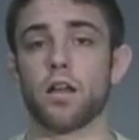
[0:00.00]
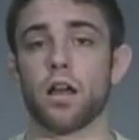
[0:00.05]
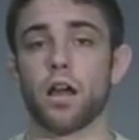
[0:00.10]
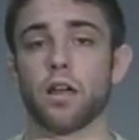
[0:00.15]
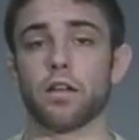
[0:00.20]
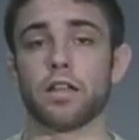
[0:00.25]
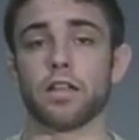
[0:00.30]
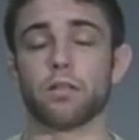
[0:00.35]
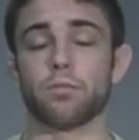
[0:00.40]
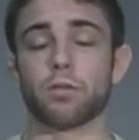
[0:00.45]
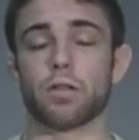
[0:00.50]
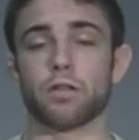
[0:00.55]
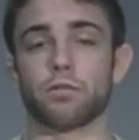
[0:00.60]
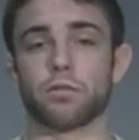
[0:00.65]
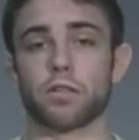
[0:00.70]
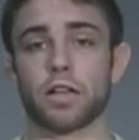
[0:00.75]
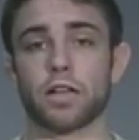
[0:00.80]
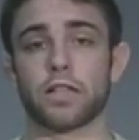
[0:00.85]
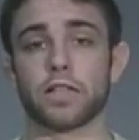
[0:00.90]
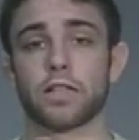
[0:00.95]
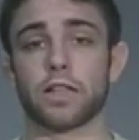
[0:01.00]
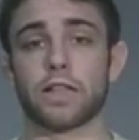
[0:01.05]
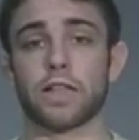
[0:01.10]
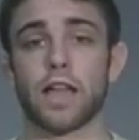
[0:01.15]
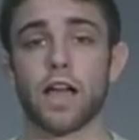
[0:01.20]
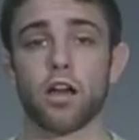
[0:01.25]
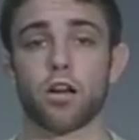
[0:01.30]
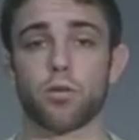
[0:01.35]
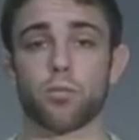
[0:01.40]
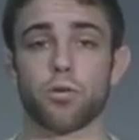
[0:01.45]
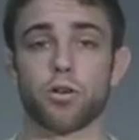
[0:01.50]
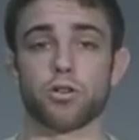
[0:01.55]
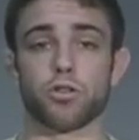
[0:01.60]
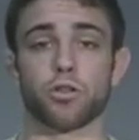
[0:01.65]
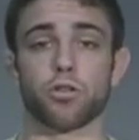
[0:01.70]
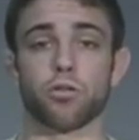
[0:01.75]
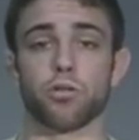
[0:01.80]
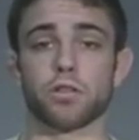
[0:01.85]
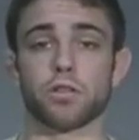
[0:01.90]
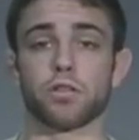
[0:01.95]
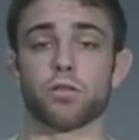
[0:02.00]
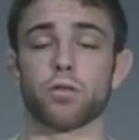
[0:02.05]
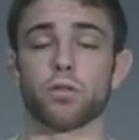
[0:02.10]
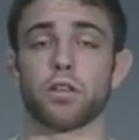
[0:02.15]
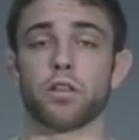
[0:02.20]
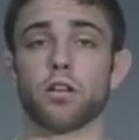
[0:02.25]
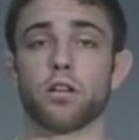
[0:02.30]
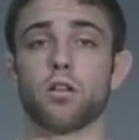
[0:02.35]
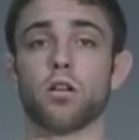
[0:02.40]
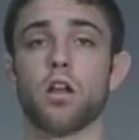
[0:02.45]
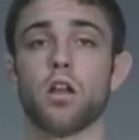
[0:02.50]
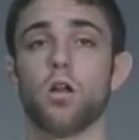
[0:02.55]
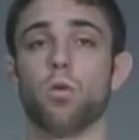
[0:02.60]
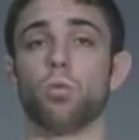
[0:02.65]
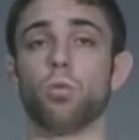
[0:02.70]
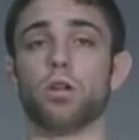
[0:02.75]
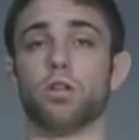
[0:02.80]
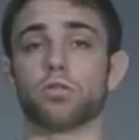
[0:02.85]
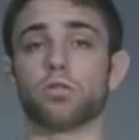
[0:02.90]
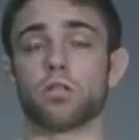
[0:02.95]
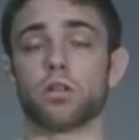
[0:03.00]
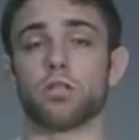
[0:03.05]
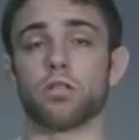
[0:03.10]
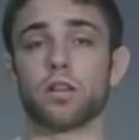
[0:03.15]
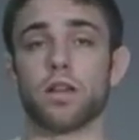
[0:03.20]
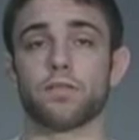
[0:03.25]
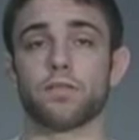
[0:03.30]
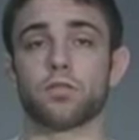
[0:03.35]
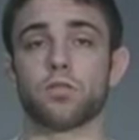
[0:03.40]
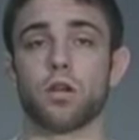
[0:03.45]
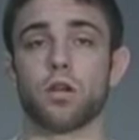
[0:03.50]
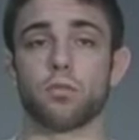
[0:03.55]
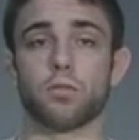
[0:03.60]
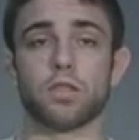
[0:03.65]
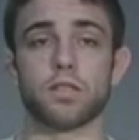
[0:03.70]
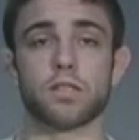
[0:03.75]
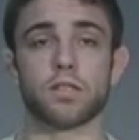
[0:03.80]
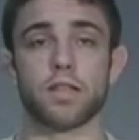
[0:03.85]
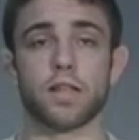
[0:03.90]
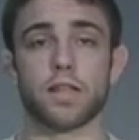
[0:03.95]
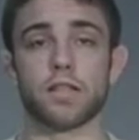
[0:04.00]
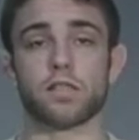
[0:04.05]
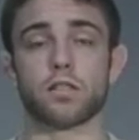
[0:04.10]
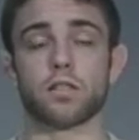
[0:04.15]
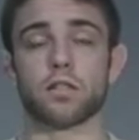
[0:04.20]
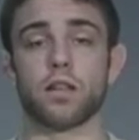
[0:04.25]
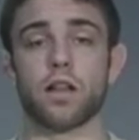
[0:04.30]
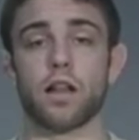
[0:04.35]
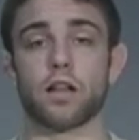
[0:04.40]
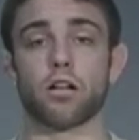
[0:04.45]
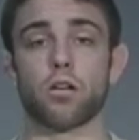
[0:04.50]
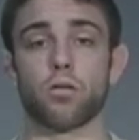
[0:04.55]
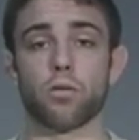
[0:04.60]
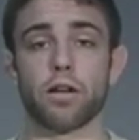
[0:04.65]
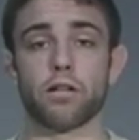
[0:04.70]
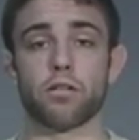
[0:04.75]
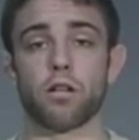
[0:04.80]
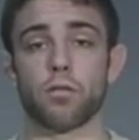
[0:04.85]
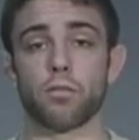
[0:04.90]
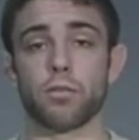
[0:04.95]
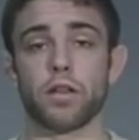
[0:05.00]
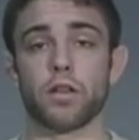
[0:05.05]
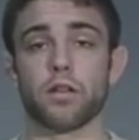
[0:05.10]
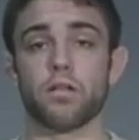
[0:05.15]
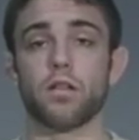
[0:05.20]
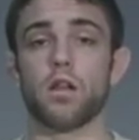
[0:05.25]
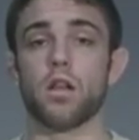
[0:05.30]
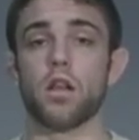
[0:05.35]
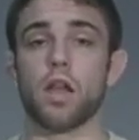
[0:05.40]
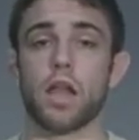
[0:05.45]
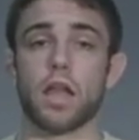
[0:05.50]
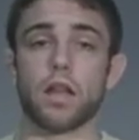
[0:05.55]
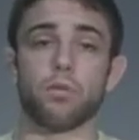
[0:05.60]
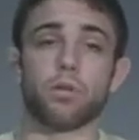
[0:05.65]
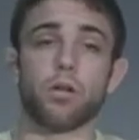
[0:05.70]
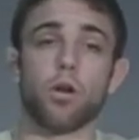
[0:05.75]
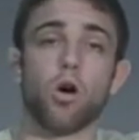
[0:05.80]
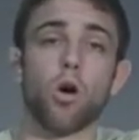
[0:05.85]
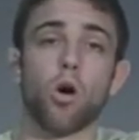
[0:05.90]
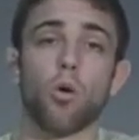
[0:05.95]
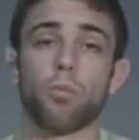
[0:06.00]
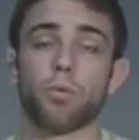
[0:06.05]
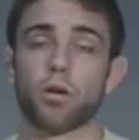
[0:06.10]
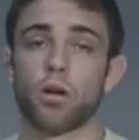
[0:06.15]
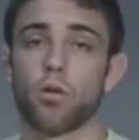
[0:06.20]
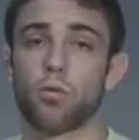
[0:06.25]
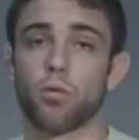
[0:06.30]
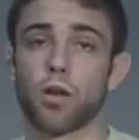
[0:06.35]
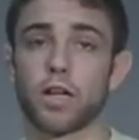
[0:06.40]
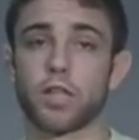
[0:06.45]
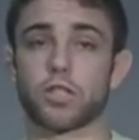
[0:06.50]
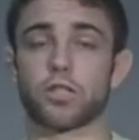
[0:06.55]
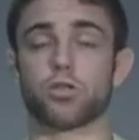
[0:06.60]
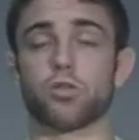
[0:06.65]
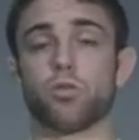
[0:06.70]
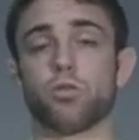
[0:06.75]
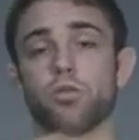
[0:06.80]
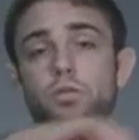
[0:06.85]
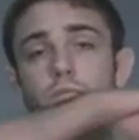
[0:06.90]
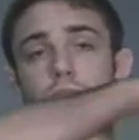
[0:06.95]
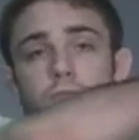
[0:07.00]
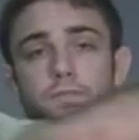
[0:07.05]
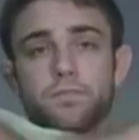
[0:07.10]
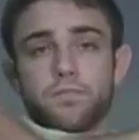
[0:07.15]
I need to get counter pressure going. So we're here. We use our left arm in this case to lock our right arm in, and then we open our right shoulder.